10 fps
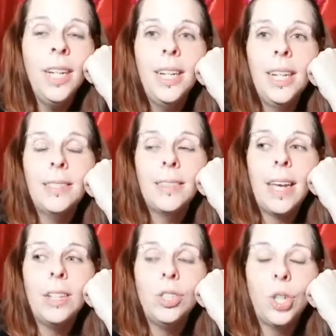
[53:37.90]
It's
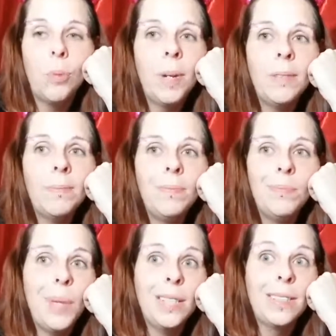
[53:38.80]
a German,
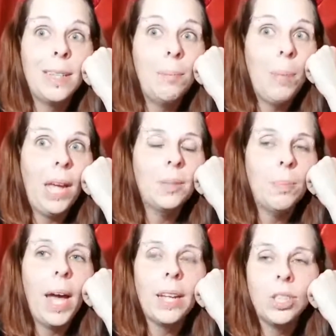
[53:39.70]
basically baked
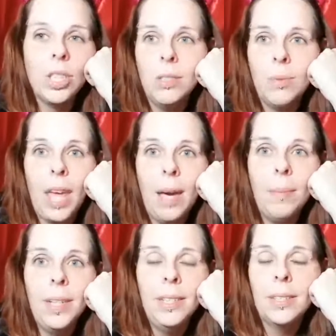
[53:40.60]
mac and cheese with ham in it.